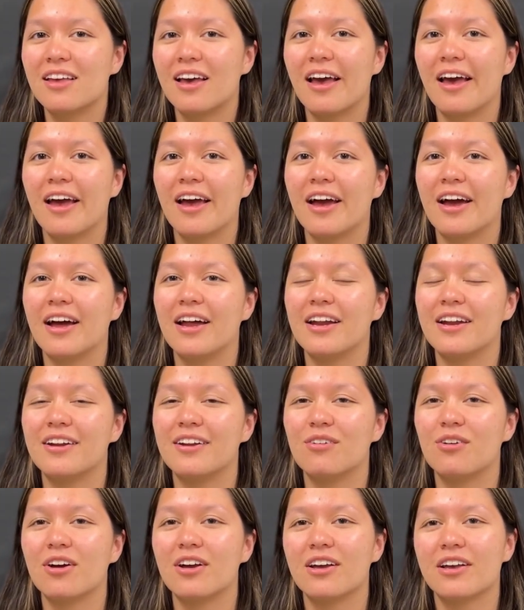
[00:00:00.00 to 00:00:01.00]

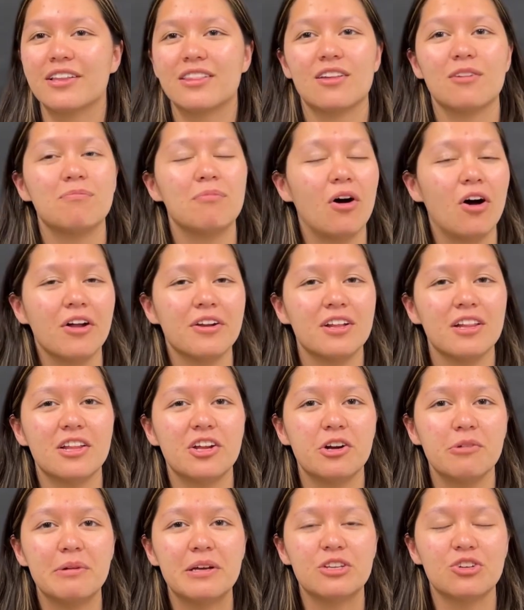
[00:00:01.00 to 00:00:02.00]
and get to bond a
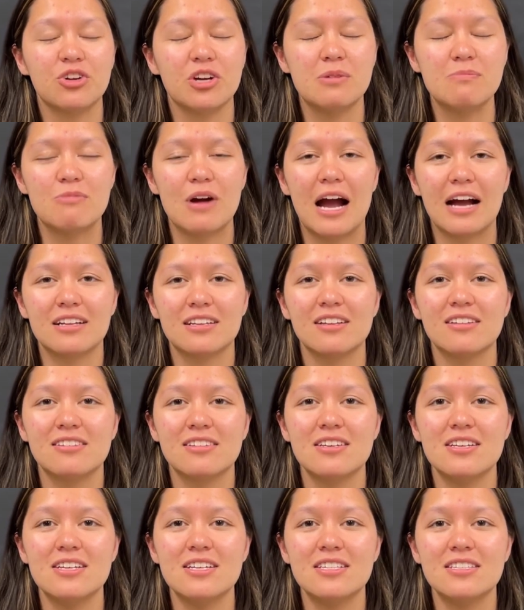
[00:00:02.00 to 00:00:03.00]
little bit during
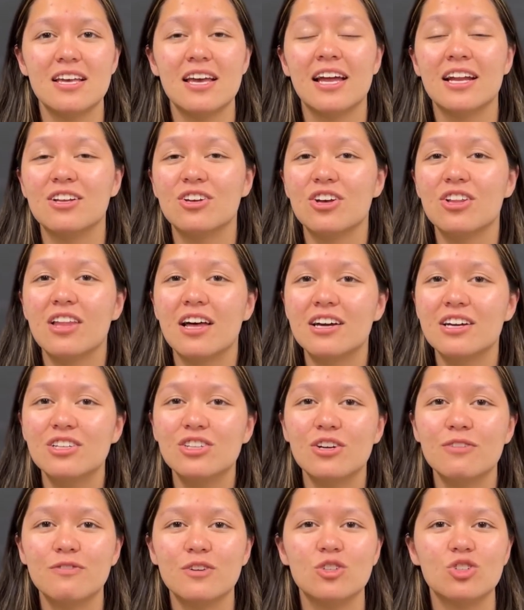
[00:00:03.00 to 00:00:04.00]
practices, and good luck in
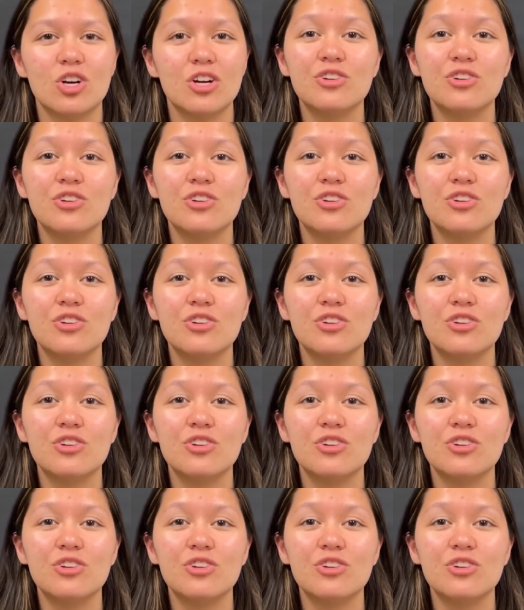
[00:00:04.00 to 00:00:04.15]
your future.